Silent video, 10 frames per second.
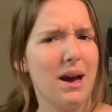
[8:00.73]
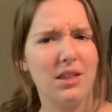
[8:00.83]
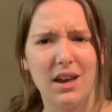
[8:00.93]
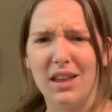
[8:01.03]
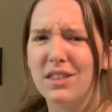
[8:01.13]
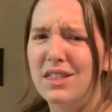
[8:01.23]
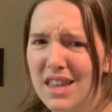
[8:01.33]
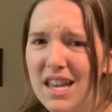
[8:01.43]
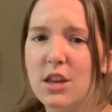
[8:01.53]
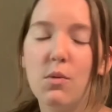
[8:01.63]
I
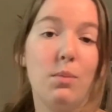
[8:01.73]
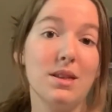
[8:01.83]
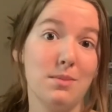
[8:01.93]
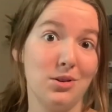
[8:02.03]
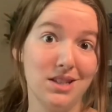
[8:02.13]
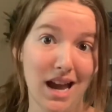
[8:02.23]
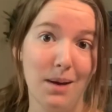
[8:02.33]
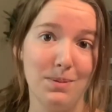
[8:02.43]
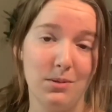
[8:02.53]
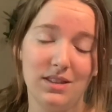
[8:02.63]
think you will be the most
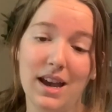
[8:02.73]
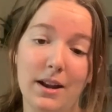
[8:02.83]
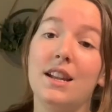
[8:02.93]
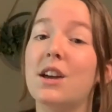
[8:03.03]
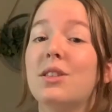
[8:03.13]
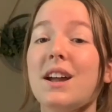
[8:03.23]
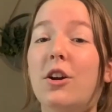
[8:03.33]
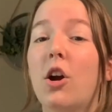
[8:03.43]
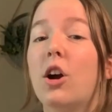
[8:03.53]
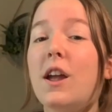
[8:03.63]
happy with that. Now,
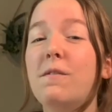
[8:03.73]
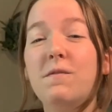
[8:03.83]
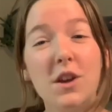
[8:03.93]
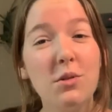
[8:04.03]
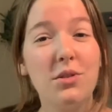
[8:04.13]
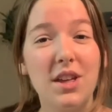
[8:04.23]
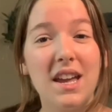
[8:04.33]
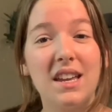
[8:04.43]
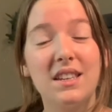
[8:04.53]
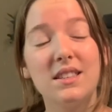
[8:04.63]
there are a few
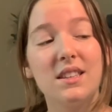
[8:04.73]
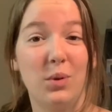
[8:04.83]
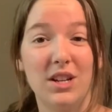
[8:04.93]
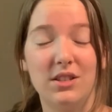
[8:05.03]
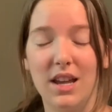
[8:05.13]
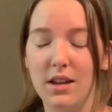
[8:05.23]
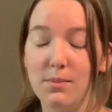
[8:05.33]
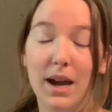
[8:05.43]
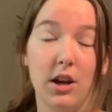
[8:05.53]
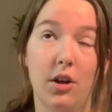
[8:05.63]
things that you
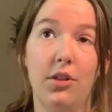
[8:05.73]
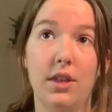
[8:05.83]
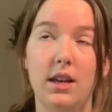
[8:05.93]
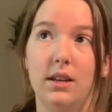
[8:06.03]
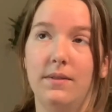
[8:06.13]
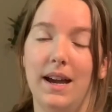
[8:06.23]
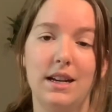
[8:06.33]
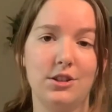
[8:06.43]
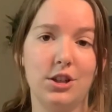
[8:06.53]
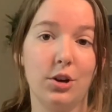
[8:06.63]
might not think of
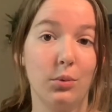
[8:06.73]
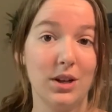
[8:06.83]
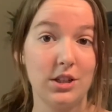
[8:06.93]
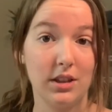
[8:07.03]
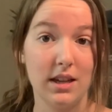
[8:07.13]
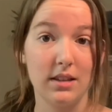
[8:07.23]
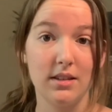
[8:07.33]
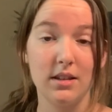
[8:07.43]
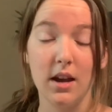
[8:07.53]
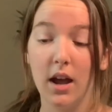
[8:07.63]
adding to your wish
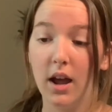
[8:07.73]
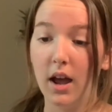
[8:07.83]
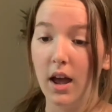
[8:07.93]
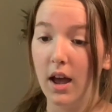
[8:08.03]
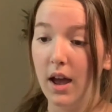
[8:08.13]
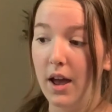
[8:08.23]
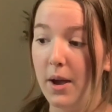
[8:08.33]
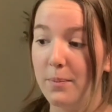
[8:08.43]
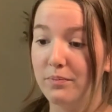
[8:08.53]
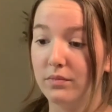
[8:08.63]
list.
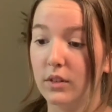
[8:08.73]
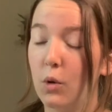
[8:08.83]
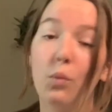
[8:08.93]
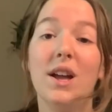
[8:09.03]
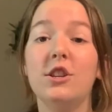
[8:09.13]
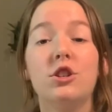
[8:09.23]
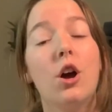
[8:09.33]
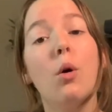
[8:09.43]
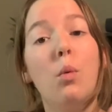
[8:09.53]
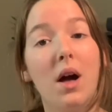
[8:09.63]
Which
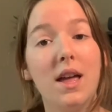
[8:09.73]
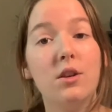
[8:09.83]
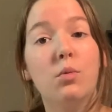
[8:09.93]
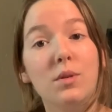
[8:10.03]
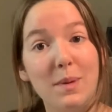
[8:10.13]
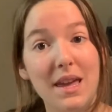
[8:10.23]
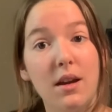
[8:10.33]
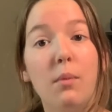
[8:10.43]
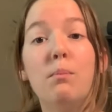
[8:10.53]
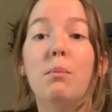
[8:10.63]
one would
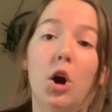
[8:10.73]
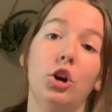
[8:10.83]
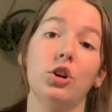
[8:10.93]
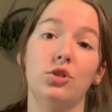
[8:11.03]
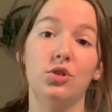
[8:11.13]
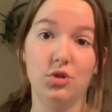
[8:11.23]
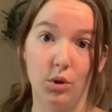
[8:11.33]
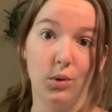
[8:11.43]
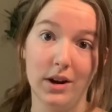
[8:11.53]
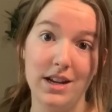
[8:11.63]
be marker
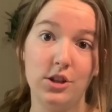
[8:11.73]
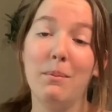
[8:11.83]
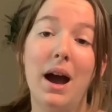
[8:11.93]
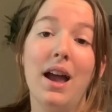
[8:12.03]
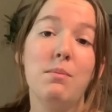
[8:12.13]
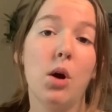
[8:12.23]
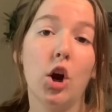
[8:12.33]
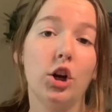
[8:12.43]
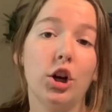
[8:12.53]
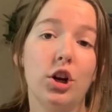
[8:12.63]
storage? My
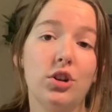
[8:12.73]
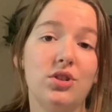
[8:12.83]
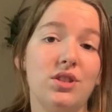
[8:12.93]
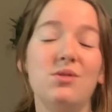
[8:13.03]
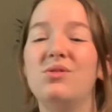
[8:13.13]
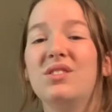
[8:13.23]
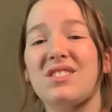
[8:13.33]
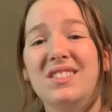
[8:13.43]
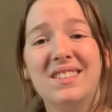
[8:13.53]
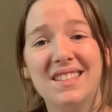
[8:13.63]
markers usually
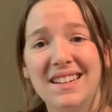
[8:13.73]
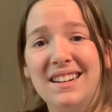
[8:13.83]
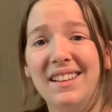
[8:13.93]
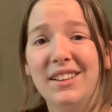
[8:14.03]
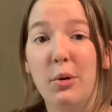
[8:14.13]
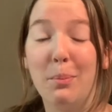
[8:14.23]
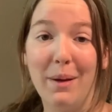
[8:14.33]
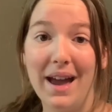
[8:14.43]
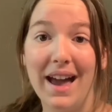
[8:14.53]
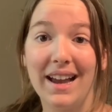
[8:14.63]
just sit in a little
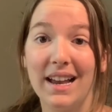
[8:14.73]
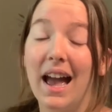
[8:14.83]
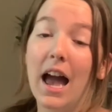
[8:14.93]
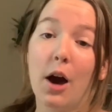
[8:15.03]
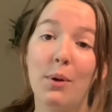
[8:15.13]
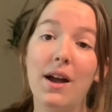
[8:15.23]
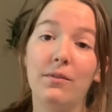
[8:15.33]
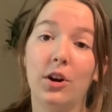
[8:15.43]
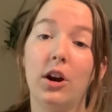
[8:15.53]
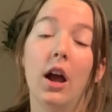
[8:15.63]
bag.
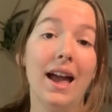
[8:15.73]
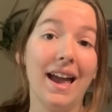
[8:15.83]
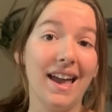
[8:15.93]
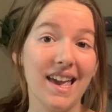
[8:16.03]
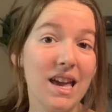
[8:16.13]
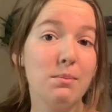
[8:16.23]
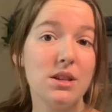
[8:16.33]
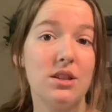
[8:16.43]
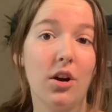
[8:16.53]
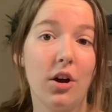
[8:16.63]
However,
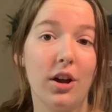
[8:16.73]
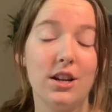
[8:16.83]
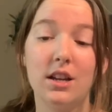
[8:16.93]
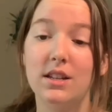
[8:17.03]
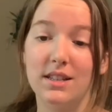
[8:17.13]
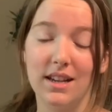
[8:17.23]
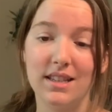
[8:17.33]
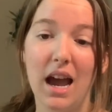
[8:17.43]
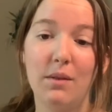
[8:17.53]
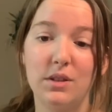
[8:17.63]
Amazon does
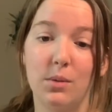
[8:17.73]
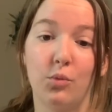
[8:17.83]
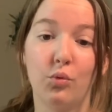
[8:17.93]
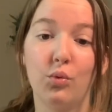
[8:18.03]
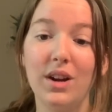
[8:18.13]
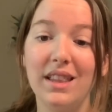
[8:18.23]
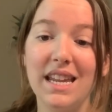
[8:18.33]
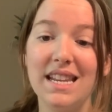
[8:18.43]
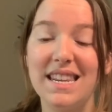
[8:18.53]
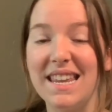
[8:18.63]
have some
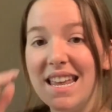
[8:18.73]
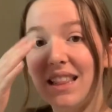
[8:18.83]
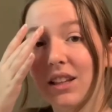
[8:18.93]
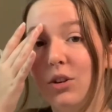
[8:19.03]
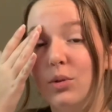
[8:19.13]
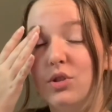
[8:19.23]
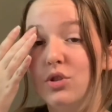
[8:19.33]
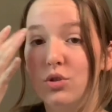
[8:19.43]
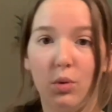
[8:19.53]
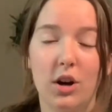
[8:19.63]
really neat little
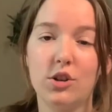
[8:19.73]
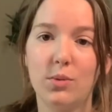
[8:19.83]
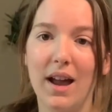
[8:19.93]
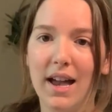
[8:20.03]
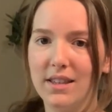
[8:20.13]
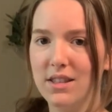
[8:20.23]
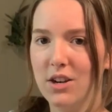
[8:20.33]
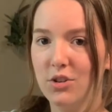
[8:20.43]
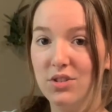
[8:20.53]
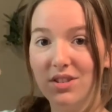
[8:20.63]
storage racks that
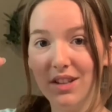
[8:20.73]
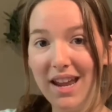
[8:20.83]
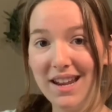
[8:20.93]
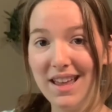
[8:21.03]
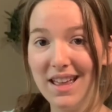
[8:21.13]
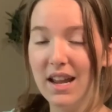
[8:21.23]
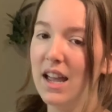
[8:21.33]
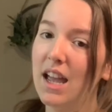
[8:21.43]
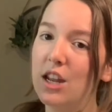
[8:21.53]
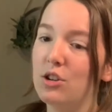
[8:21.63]
are slanted,
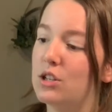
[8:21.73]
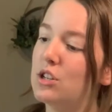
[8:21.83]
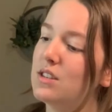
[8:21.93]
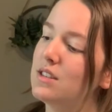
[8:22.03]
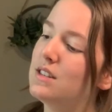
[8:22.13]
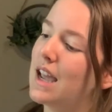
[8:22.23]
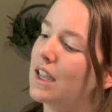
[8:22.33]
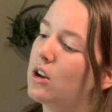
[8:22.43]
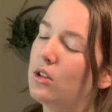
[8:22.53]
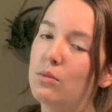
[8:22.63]
and you can just
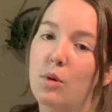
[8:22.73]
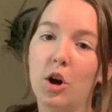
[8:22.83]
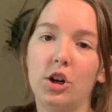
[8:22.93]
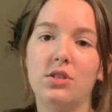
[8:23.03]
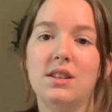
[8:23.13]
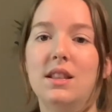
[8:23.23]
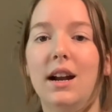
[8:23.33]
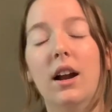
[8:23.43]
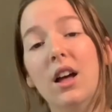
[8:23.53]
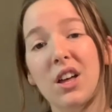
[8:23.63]
stack your little markers in
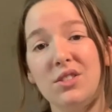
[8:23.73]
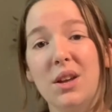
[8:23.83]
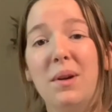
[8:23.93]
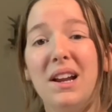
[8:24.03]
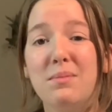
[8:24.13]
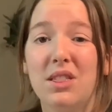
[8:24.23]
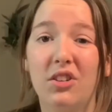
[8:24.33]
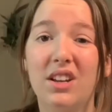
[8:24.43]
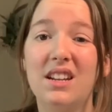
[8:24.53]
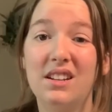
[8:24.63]
there. So I'd recommend
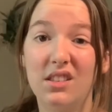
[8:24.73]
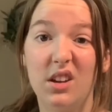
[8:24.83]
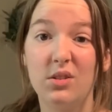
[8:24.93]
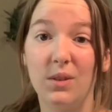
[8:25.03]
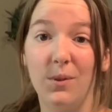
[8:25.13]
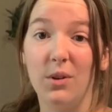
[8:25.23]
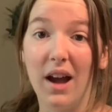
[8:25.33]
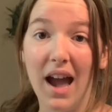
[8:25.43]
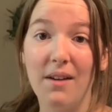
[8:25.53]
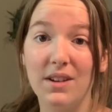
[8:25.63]
looking into those if you don't
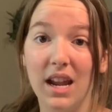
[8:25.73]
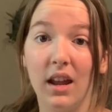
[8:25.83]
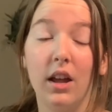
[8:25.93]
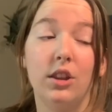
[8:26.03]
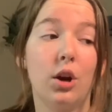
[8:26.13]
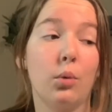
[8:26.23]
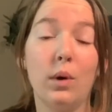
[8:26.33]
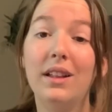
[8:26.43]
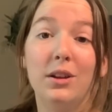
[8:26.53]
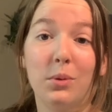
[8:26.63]
have any. They're
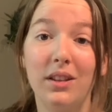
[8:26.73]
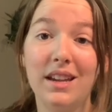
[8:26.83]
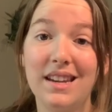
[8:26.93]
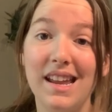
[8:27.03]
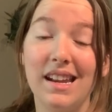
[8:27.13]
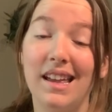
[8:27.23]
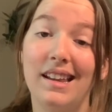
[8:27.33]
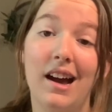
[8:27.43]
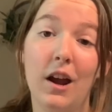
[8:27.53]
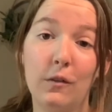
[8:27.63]
really, really neat, and
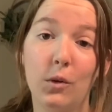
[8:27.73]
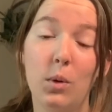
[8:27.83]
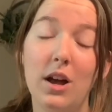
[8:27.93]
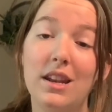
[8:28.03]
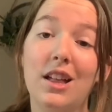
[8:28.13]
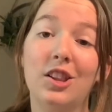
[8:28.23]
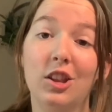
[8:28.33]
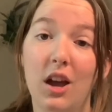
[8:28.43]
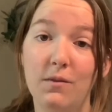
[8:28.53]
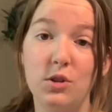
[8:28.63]
I, for one,
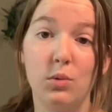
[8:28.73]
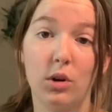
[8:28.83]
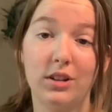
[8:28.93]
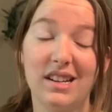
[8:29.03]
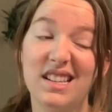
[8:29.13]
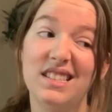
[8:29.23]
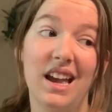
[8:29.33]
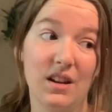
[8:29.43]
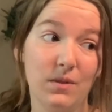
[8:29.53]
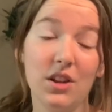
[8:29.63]
love to organize
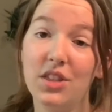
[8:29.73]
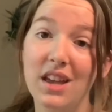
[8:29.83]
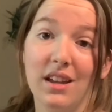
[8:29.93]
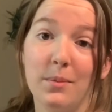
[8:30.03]
everything.